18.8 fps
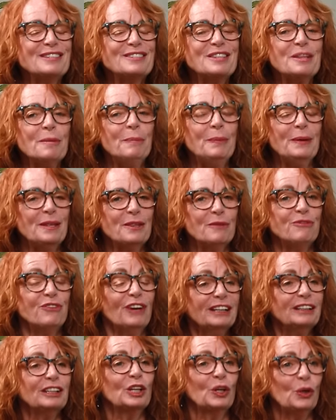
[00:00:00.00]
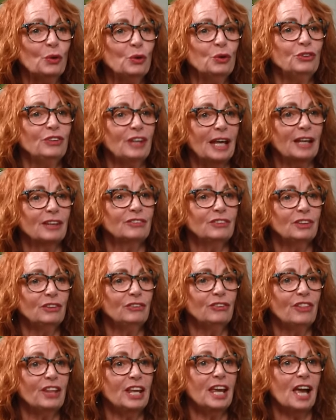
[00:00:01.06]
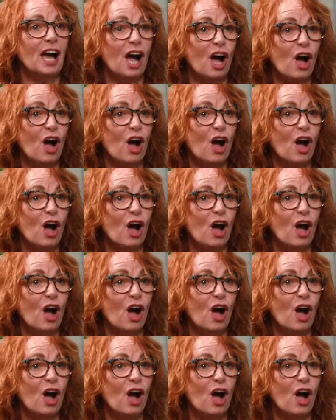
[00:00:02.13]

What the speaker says: the bit, the frontal cortex is the